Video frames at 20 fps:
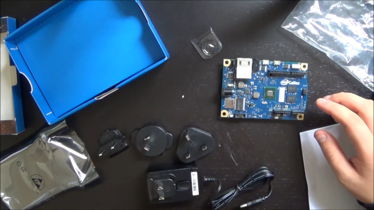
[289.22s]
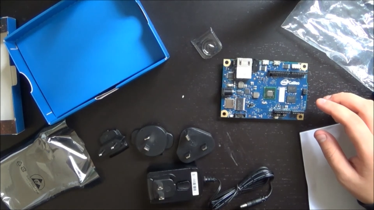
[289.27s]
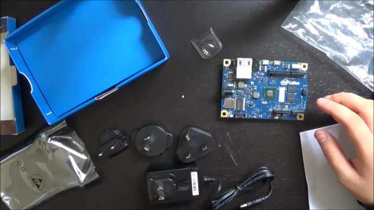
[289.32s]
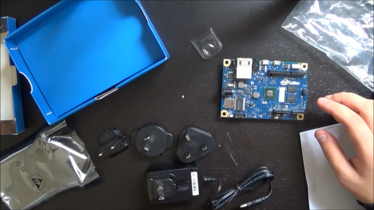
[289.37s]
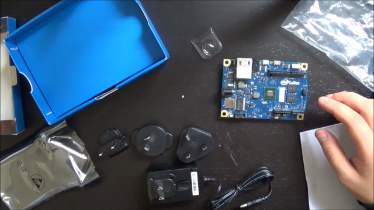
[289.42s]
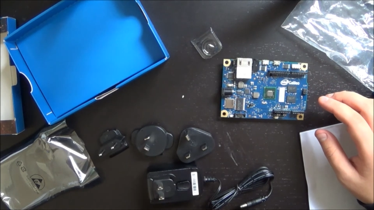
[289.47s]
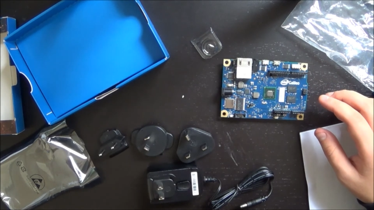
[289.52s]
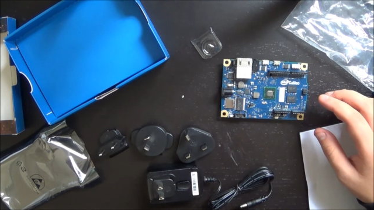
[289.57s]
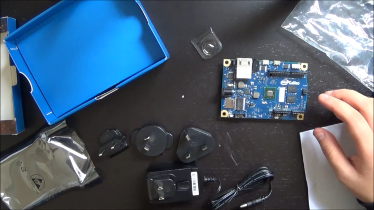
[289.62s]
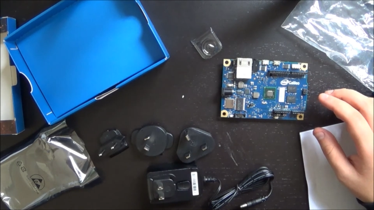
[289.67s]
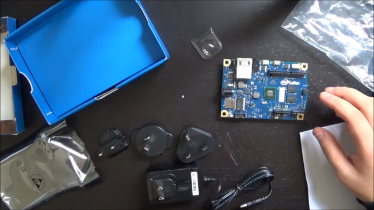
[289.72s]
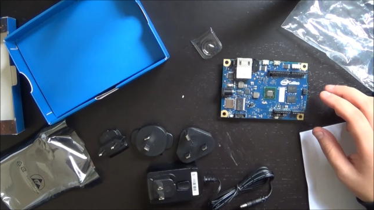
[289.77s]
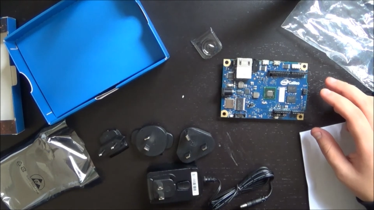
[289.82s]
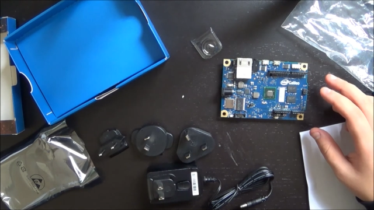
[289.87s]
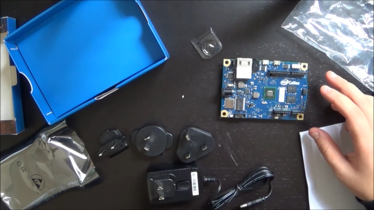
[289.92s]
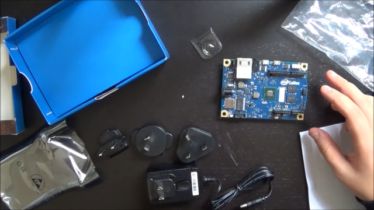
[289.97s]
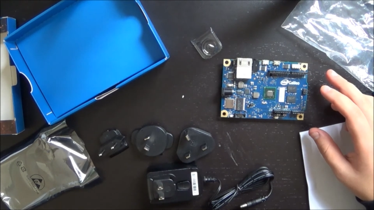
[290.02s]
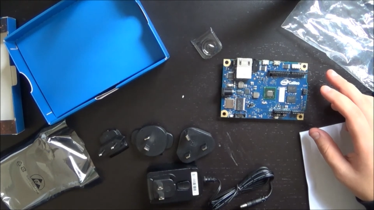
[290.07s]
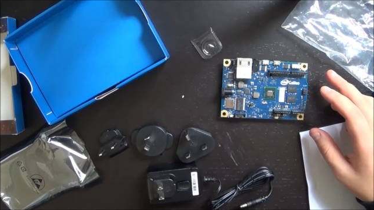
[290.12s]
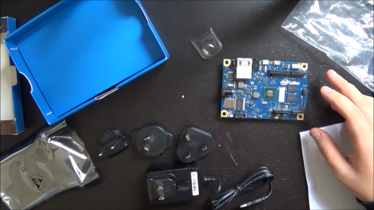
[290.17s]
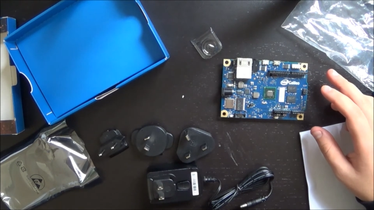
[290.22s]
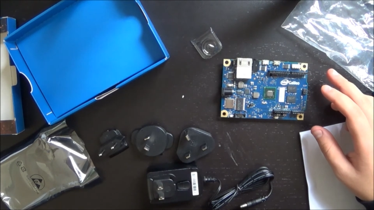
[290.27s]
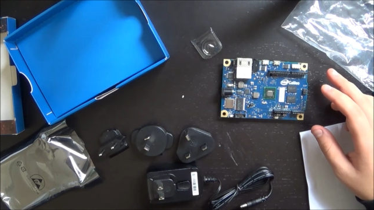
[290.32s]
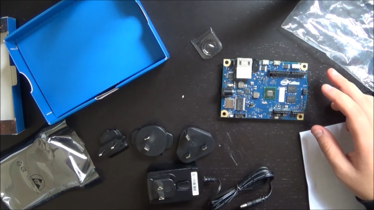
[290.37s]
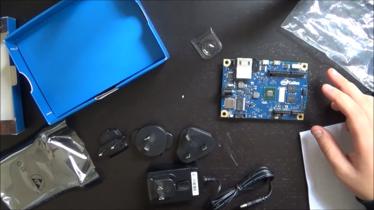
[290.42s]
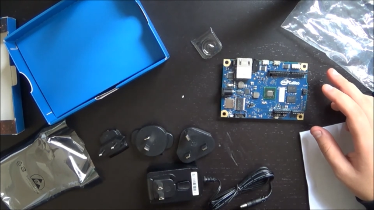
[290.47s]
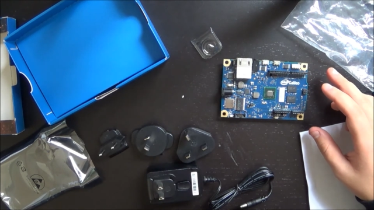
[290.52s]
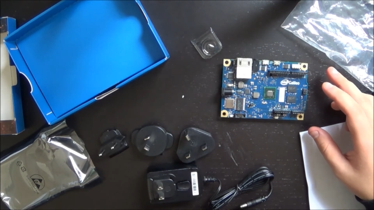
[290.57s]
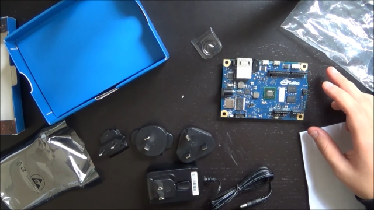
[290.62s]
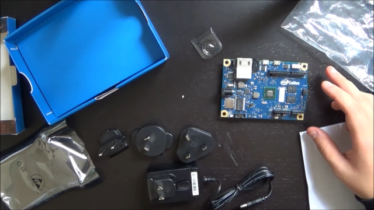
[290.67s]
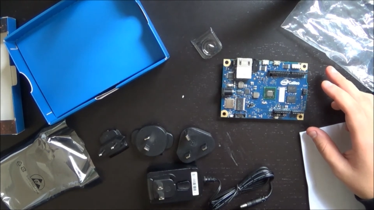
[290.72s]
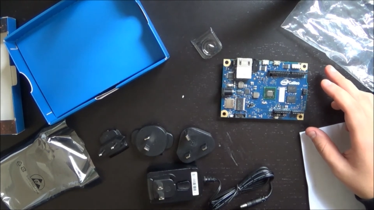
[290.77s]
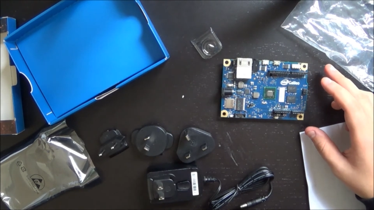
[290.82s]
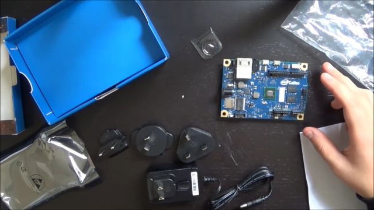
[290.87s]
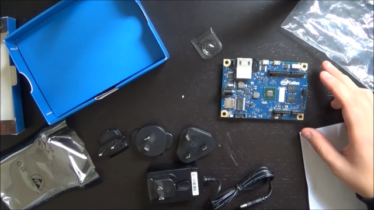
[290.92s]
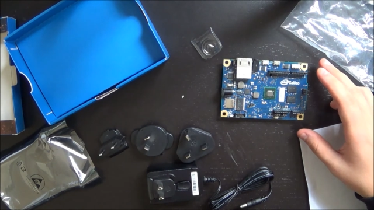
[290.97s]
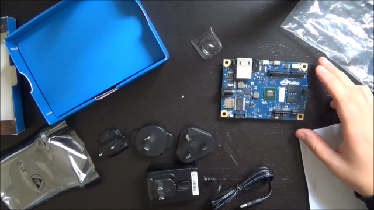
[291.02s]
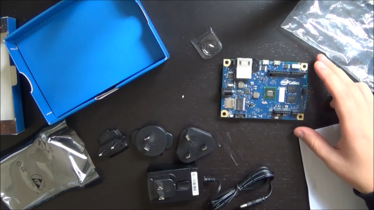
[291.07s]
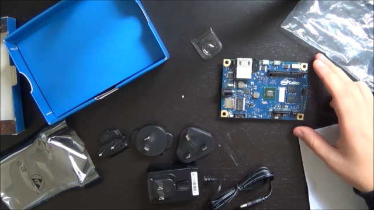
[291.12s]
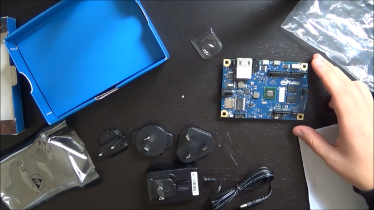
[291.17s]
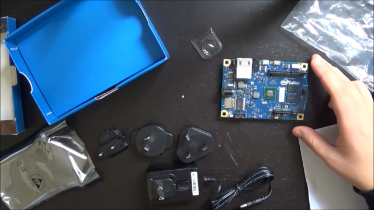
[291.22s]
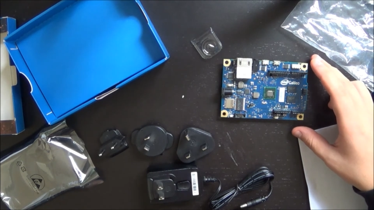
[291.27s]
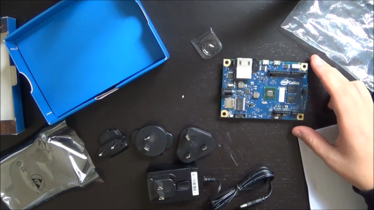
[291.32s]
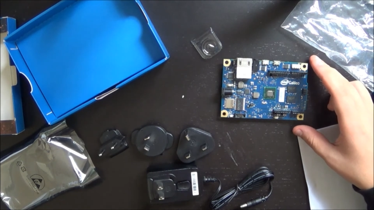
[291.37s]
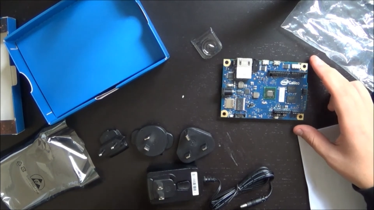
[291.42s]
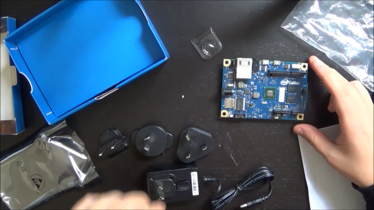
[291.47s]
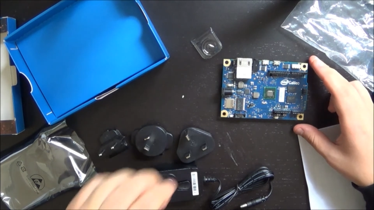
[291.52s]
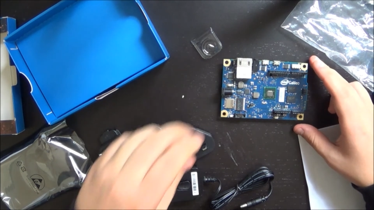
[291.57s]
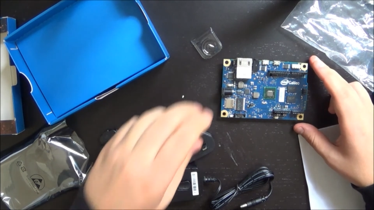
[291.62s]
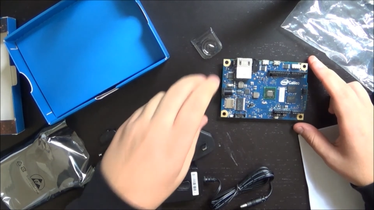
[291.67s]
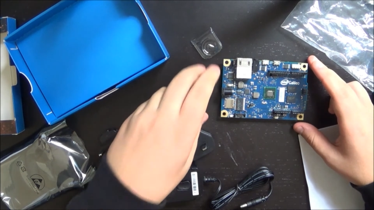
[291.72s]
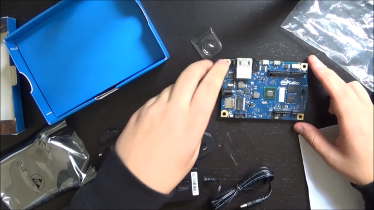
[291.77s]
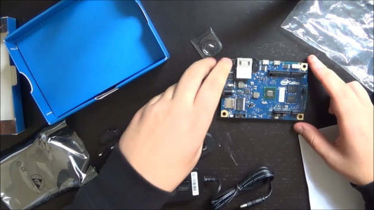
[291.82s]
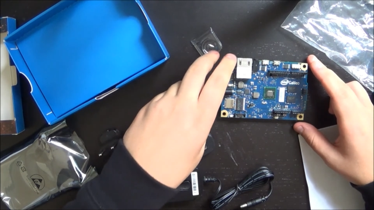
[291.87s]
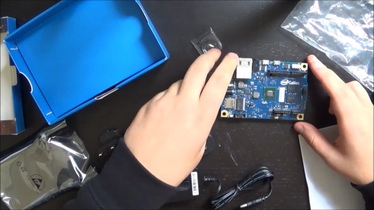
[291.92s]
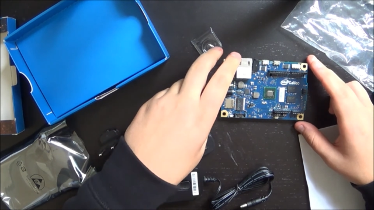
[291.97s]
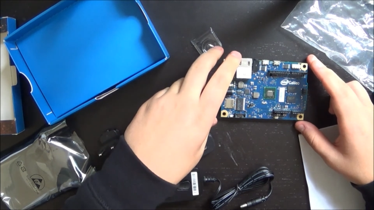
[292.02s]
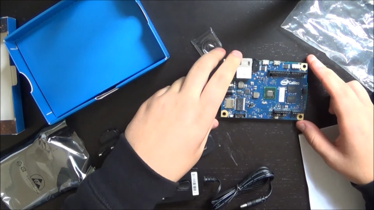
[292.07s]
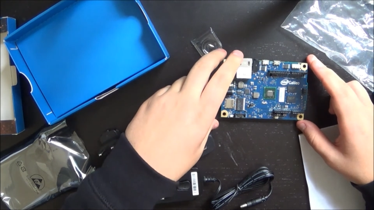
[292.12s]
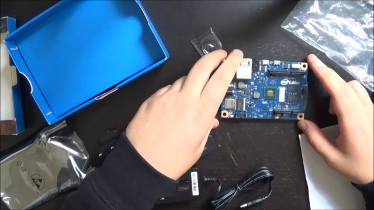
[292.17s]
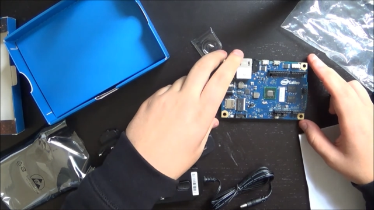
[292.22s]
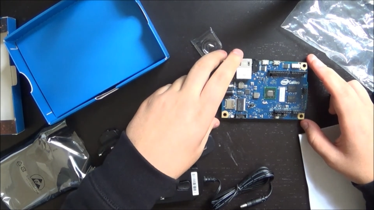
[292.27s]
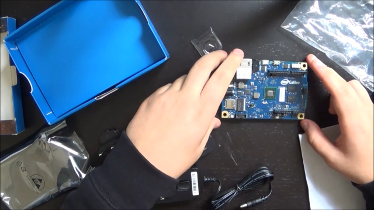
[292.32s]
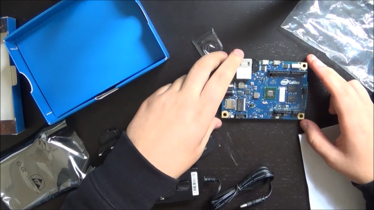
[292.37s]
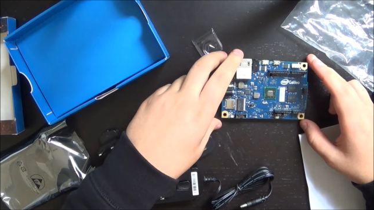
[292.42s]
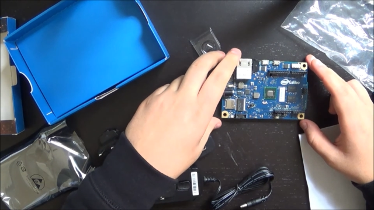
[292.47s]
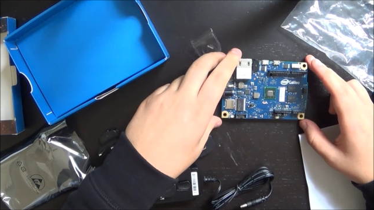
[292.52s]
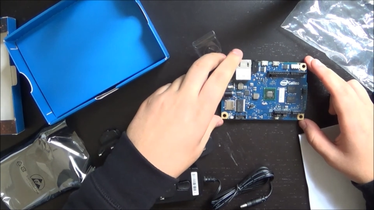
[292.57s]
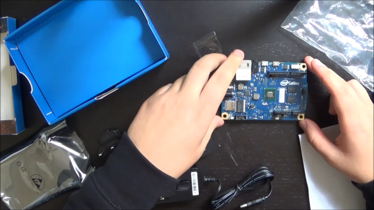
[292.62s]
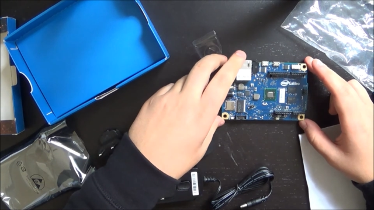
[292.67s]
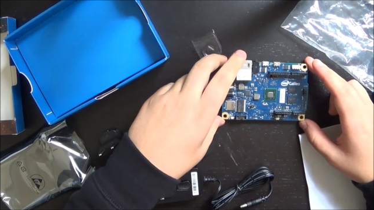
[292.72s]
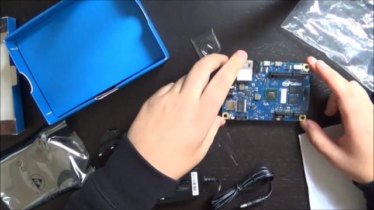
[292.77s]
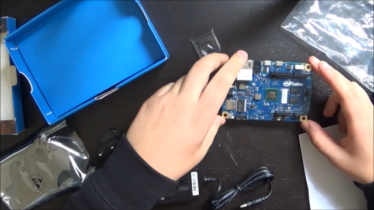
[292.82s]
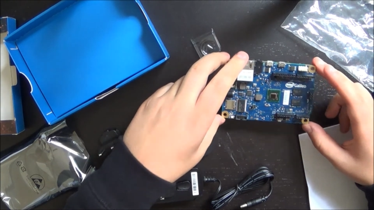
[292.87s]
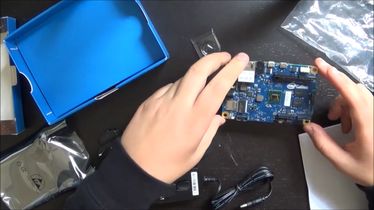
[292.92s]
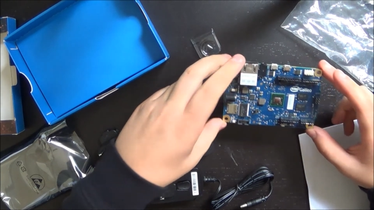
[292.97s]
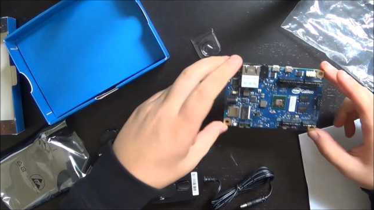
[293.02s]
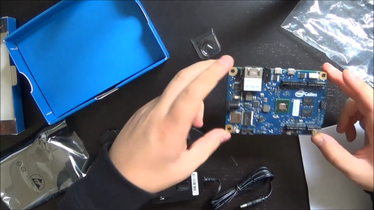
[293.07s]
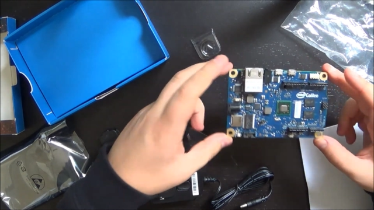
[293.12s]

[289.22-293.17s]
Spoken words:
[unreadable: no face in view]